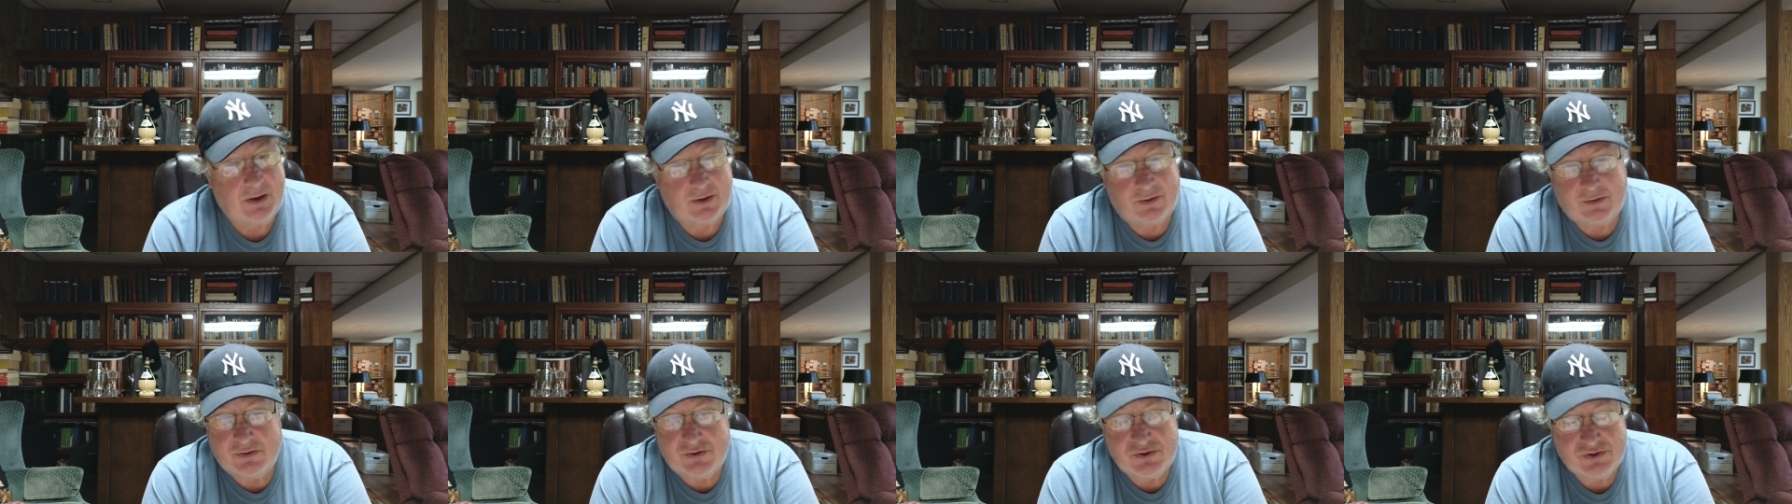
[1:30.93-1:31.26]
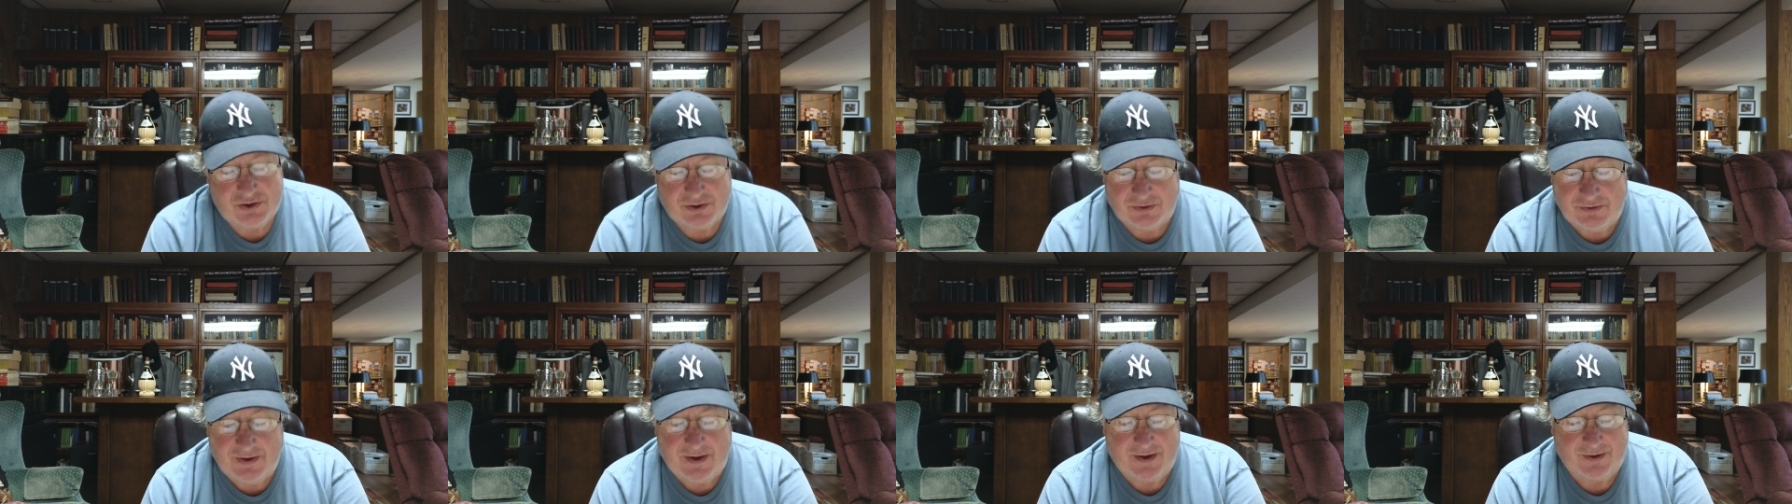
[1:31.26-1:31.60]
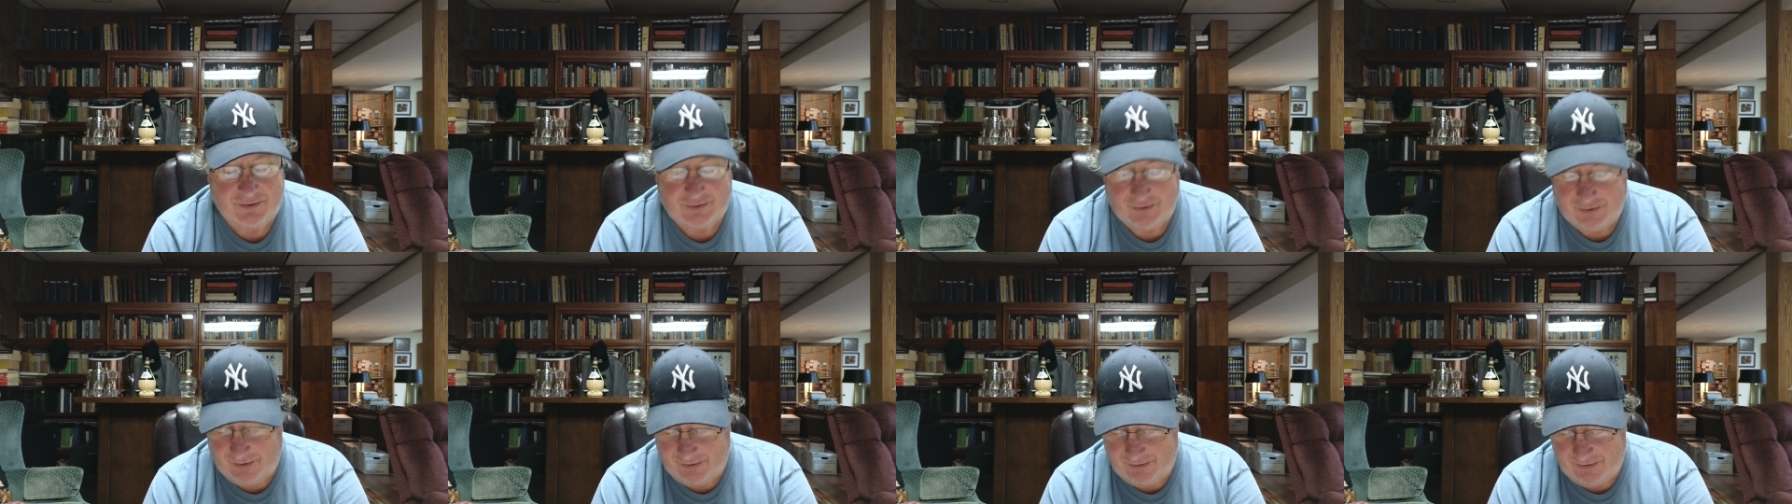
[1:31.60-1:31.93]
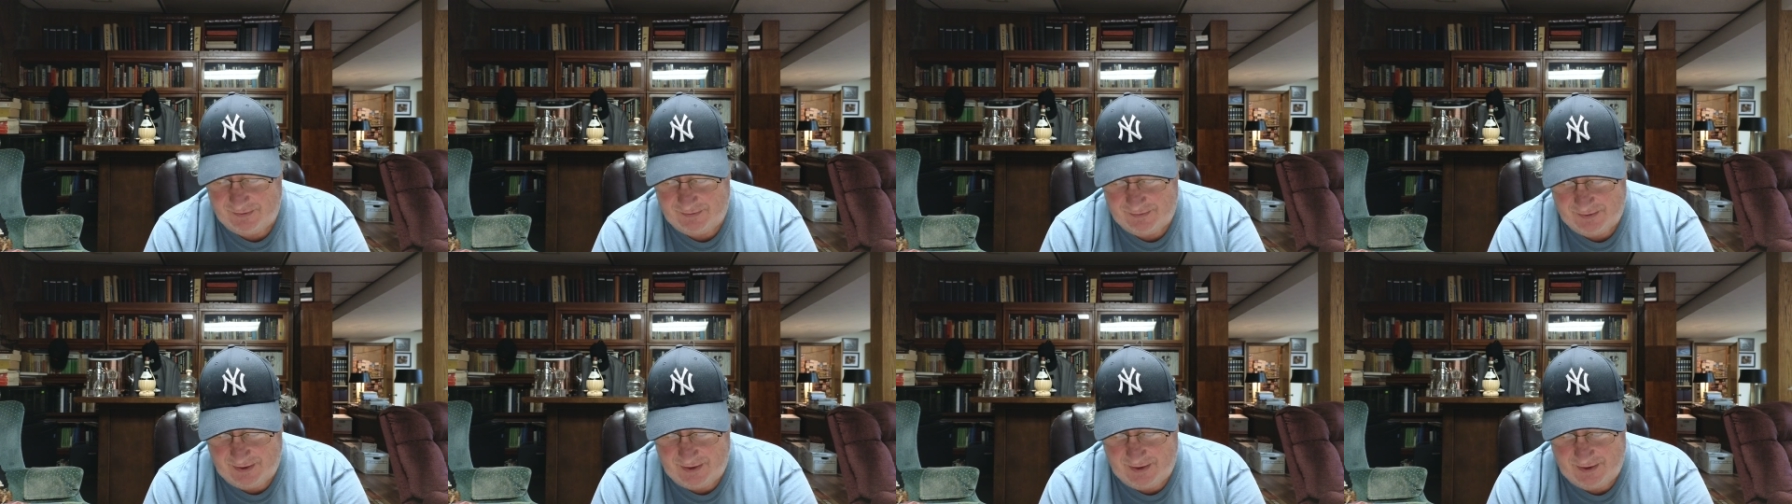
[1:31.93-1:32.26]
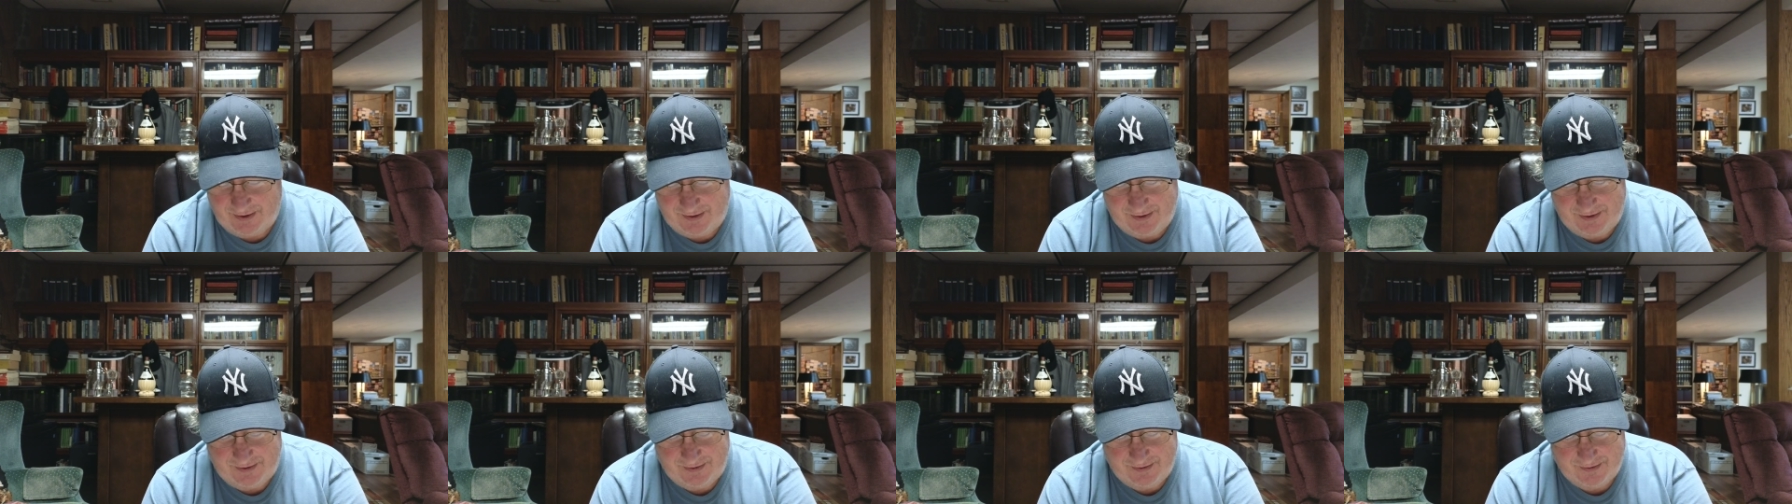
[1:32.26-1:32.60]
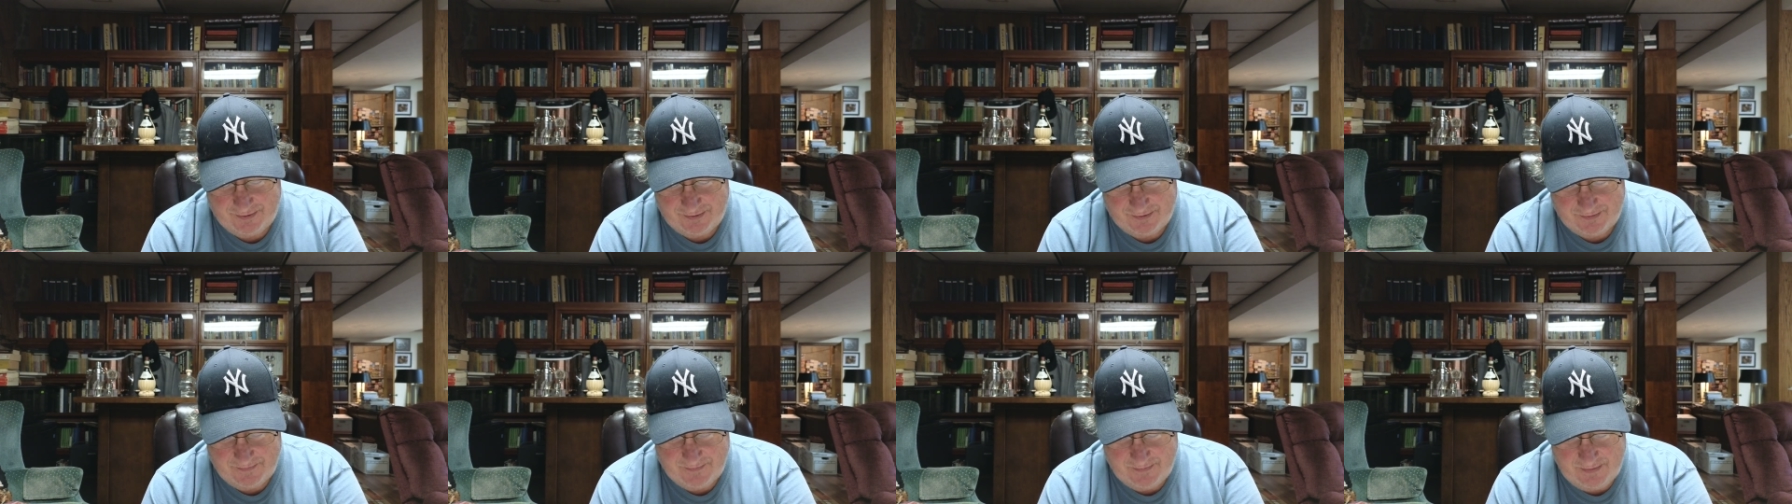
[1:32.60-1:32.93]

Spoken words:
Instead, I'm going to